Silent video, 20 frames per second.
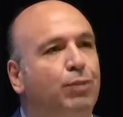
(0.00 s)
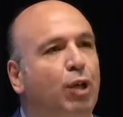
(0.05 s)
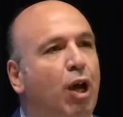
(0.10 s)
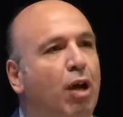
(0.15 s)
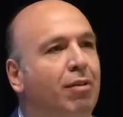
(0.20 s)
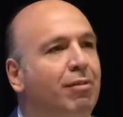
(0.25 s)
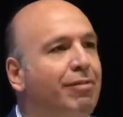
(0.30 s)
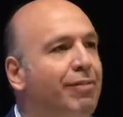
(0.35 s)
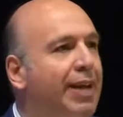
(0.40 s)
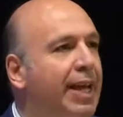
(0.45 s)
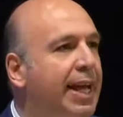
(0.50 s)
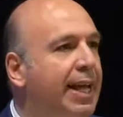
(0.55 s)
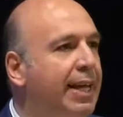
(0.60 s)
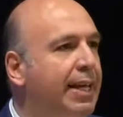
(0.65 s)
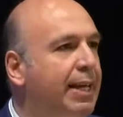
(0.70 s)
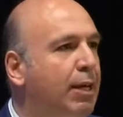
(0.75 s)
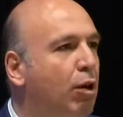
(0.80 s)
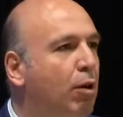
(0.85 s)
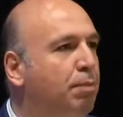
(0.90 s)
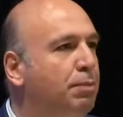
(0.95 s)

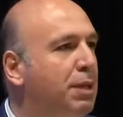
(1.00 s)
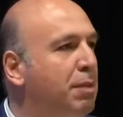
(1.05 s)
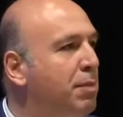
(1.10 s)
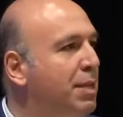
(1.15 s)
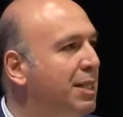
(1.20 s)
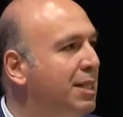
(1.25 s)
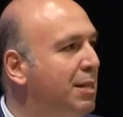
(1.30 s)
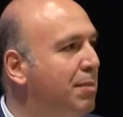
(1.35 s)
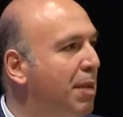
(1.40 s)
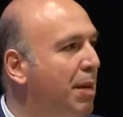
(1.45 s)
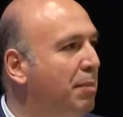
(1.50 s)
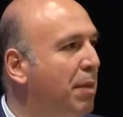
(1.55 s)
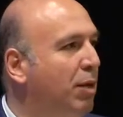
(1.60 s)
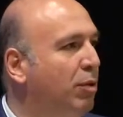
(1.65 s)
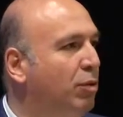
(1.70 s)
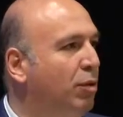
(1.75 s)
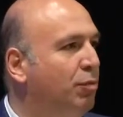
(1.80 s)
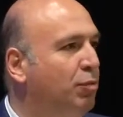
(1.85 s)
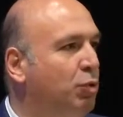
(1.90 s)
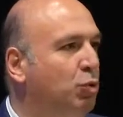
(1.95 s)
convey optimism
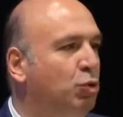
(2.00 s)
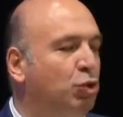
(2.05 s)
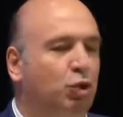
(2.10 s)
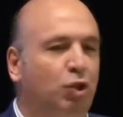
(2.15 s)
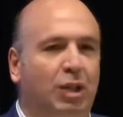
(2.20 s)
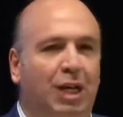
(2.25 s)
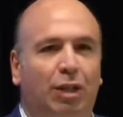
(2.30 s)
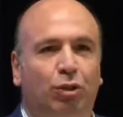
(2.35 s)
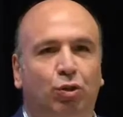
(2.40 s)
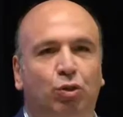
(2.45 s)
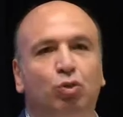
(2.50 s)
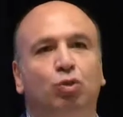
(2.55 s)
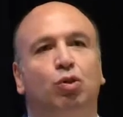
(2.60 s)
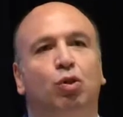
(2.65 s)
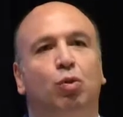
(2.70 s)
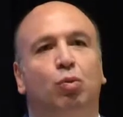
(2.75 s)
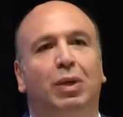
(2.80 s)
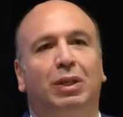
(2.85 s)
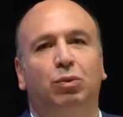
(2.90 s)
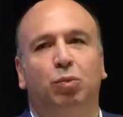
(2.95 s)
about the future, I don't
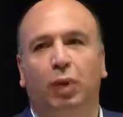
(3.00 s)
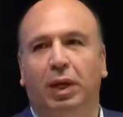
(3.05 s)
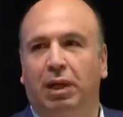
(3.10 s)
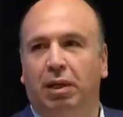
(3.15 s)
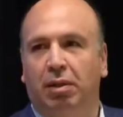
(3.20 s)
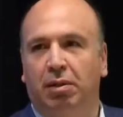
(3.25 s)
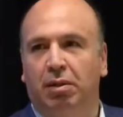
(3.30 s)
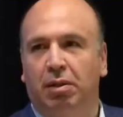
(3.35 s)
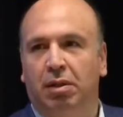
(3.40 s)
know what will.